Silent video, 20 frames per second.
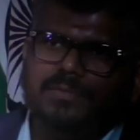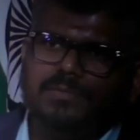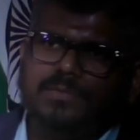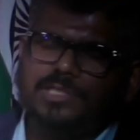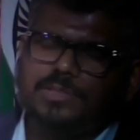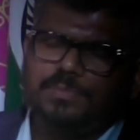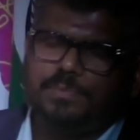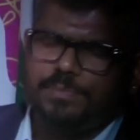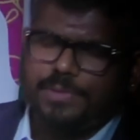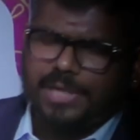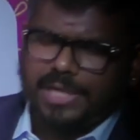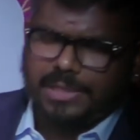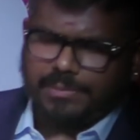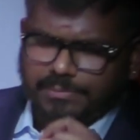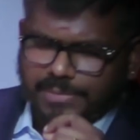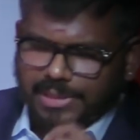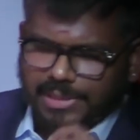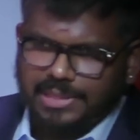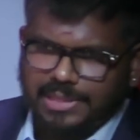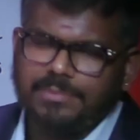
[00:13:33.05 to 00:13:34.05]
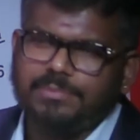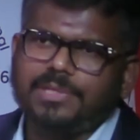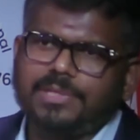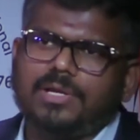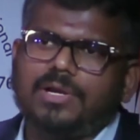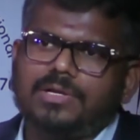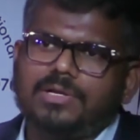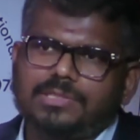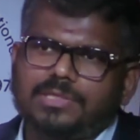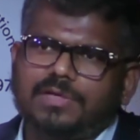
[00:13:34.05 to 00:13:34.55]
was primarily
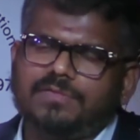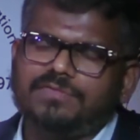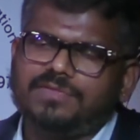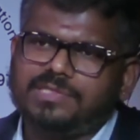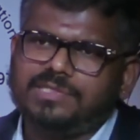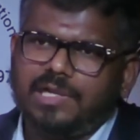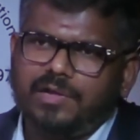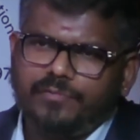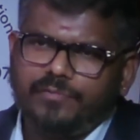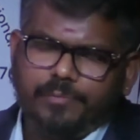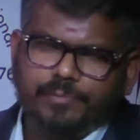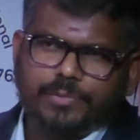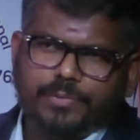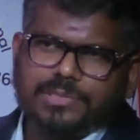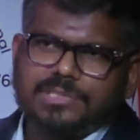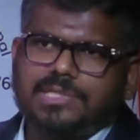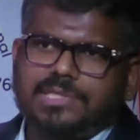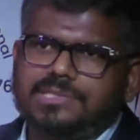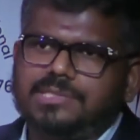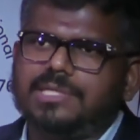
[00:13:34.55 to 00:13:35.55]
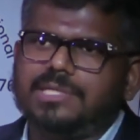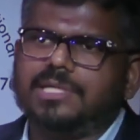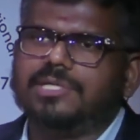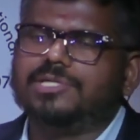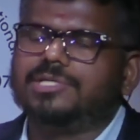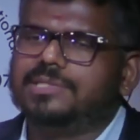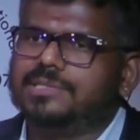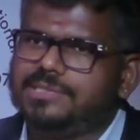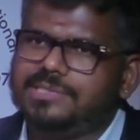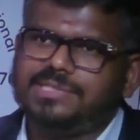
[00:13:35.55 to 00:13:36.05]
because of self-imposed
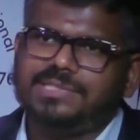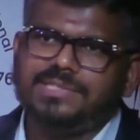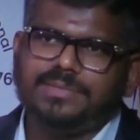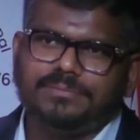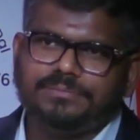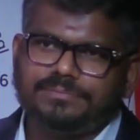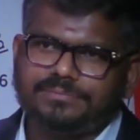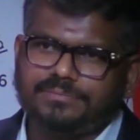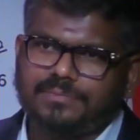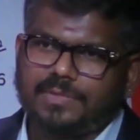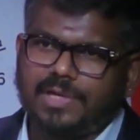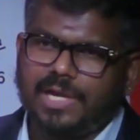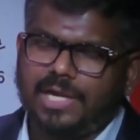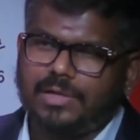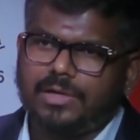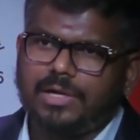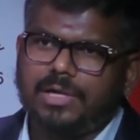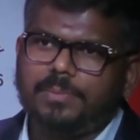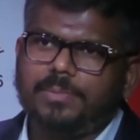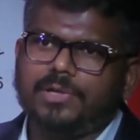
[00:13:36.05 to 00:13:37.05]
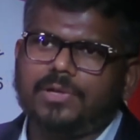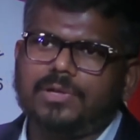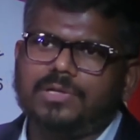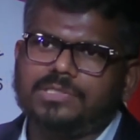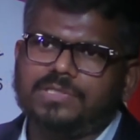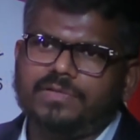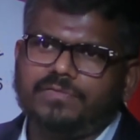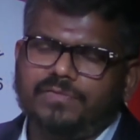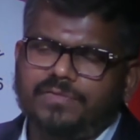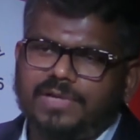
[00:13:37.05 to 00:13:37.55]
restrictions and not because
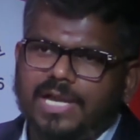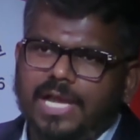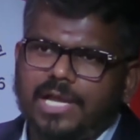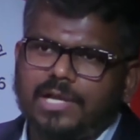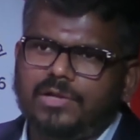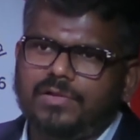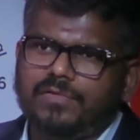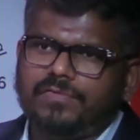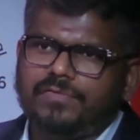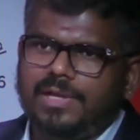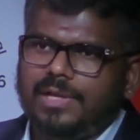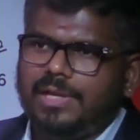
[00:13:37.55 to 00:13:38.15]
of lack of